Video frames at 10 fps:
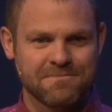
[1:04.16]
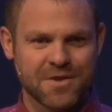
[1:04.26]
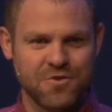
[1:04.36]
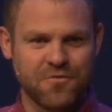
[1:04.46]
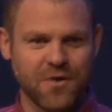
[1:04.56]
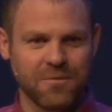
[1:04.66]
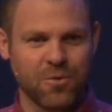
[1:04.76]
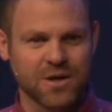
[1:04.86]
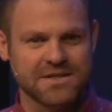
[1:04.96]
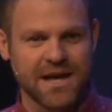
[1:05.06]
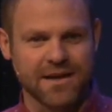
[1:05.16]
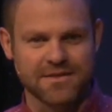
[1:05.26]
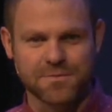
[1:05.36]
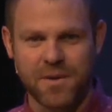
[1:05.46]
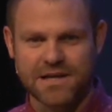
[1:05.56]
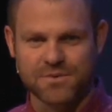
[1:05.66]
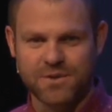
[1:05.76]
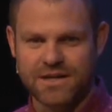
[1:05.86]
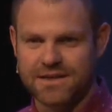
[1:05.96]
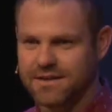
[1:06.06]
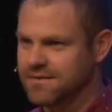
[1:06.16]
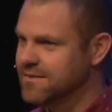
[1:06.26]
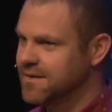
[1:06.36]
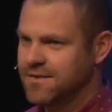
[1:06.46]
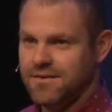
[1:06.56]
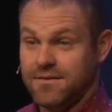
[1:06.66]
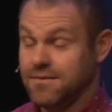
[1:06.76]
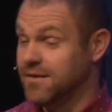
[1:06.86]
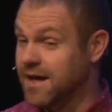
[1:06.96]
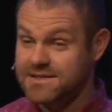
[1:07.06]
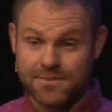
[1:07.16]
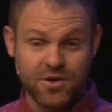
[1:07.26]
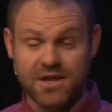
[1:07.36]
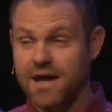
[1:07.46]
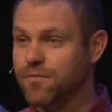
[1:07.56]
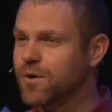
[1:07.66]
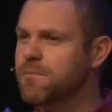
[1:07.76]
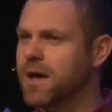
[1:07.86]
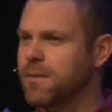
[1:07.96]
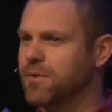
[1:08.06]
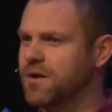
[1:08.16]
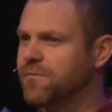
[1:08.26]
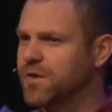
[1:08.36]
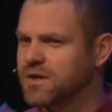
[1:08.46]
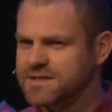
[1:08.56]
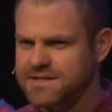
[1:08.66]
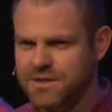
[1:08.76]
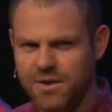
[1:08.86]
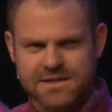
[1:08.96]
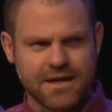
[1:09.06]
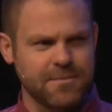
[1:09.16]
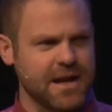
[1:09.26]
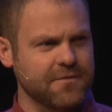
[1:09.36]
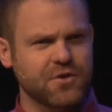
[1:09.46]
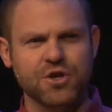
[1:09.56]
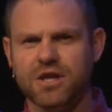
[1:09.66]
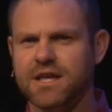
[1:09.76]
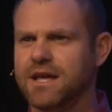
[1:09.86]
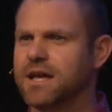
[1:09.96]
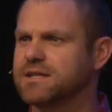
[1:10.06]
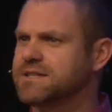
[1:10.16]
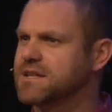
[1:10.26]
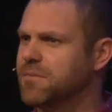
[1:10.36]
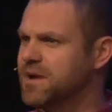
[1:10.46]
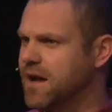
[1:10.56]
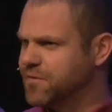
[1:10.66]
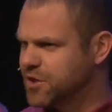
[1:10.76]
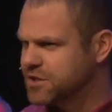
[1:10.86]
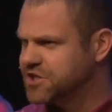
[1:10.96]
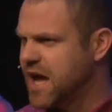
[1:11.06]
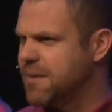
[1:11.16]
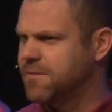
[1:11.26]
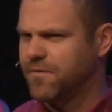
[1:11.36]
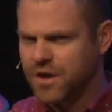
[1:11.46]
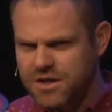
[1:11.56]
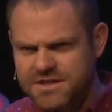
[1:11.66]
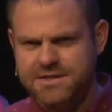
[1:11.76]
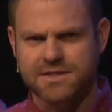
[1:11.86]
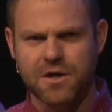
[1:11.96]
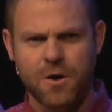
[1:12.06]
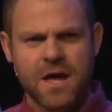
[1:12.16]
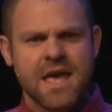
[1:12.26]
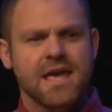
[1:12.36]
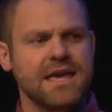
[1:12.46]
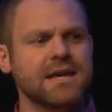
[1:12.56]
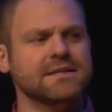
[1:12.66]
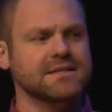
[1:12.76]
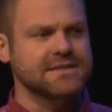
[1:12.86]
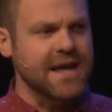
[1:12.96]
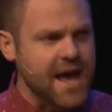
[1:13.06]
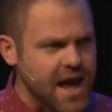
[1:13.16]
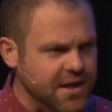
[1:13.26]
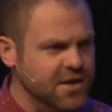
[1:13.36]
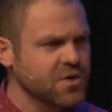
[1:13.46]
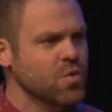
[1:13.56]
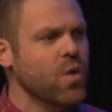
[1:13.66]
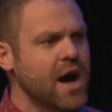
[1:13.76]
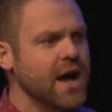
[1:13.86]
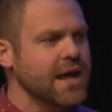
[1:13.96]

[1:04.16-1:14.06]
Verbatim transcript: You felt more attacked this past week than the last time you can ever remember. It feels as though he's coming after your kids, he's coming after your job. It feels as though he is attacking you. Why?